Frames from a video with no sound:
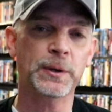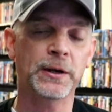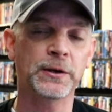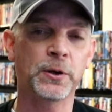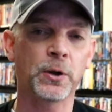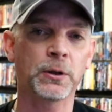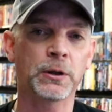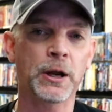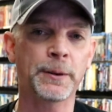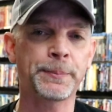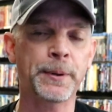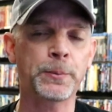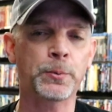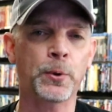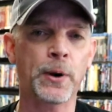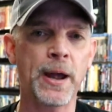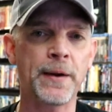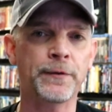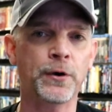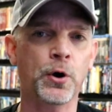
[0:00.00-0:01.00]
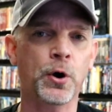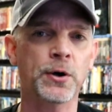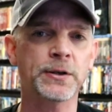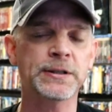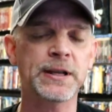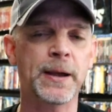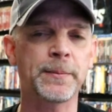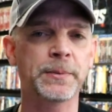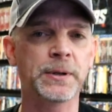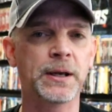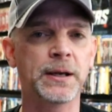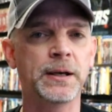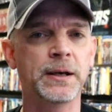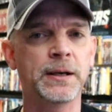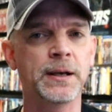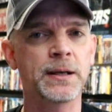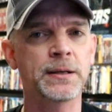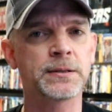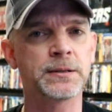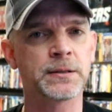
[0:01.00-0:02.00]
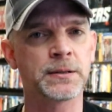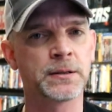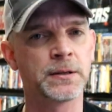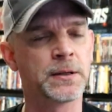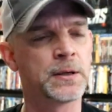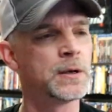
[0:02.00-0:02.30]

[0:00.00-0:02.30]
one. I know a lot of people were having a hard time getting it.